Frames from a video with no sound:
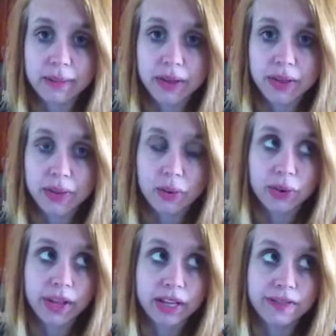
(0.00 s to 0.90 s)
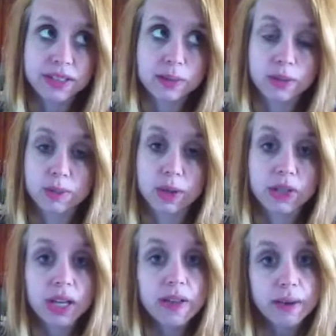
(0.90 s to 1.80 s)
month, or like if it's someone's
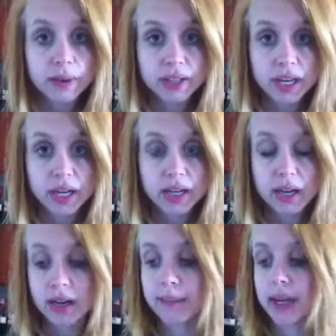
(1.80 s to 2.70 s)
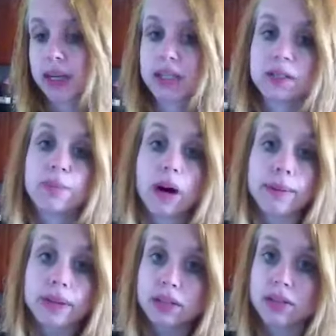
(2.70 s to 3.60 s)
birthday and they want the carrot cake, I make it. It's
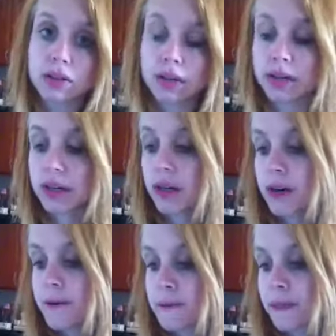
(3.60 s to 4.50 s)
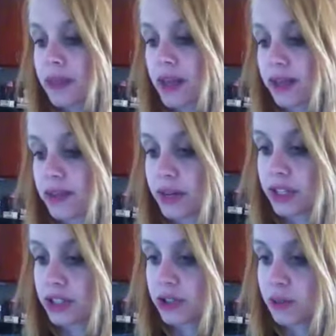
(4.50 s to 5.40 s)
bomb. It's so good. Okay,
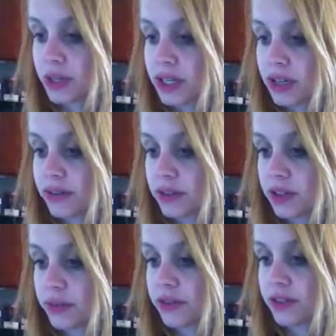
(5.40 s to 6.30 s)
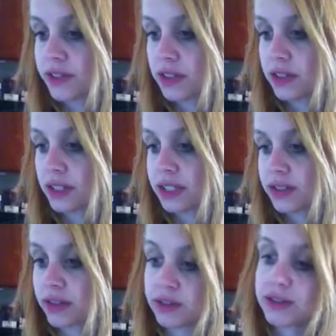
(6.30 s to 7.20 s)
directions. Preheat oven to 350 degrees,
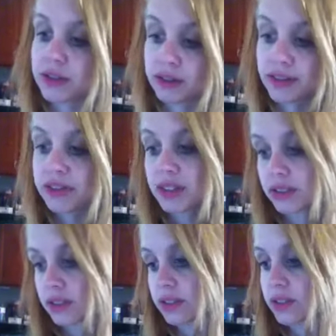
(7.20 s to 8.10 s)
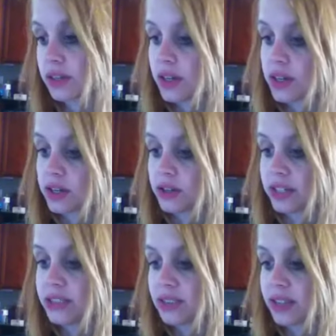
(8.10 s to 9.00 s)
175 Celsius.
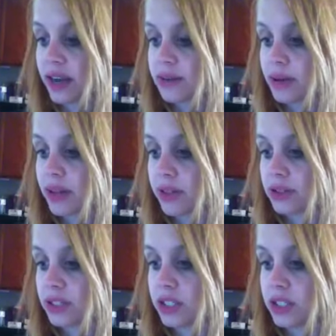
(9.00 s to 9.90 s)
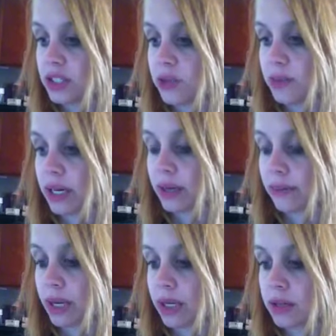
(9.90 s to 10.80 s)
Grease a 9 by 13 inch baking
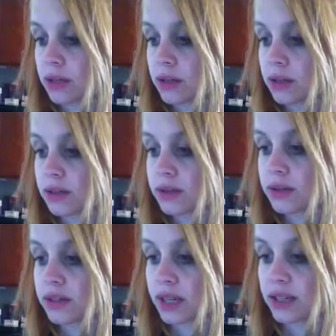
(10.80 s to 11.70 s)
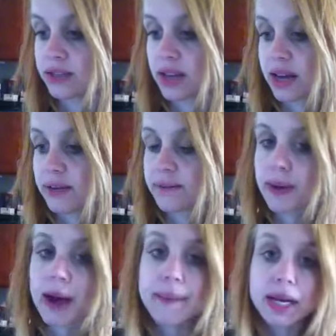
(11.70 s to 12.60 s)
pan. Set it aside.
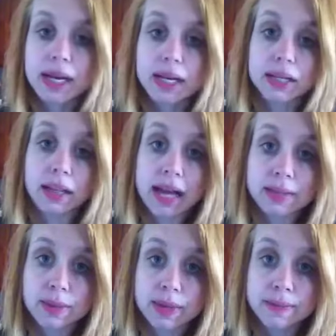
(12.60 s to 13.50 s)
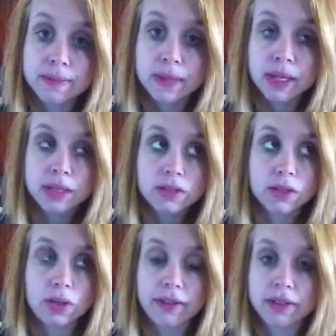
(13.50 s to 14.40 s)
I make it in a glass one, so
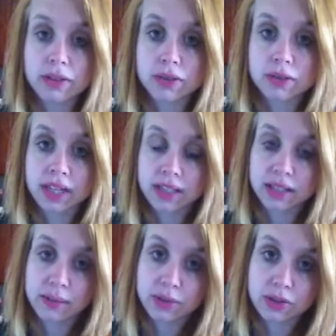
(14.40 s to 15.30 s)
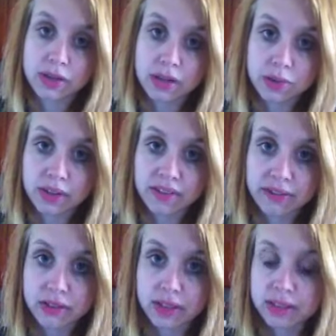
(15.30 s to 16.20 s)
you have to take the temperature down
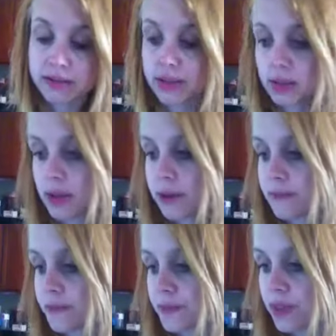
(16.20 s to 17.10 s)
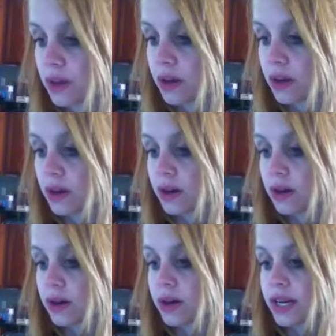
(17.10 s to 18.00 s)
25 degrees if you do that.
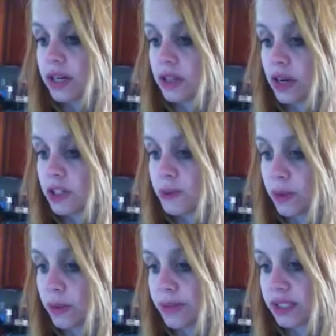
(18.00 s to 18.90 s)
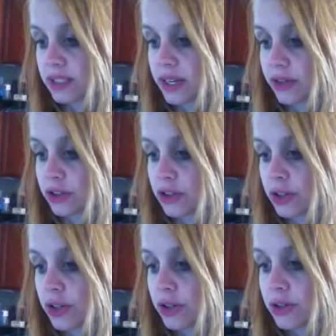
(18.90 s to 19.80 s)
In a large bowl, mix together
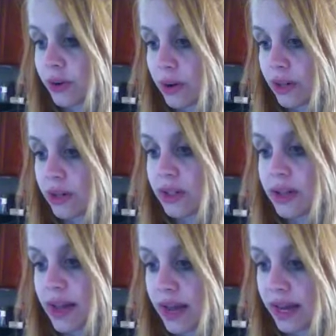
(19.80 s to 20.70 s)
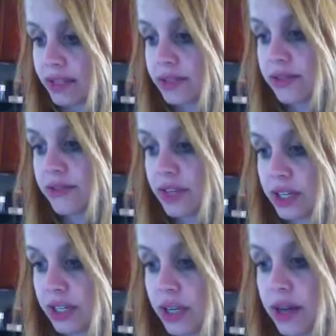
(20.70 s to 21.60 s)
sugar, oil, eggs,
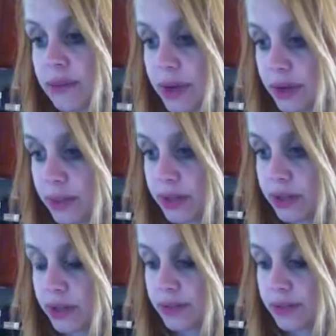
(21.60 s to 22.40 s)
vanilla, and buttermilk.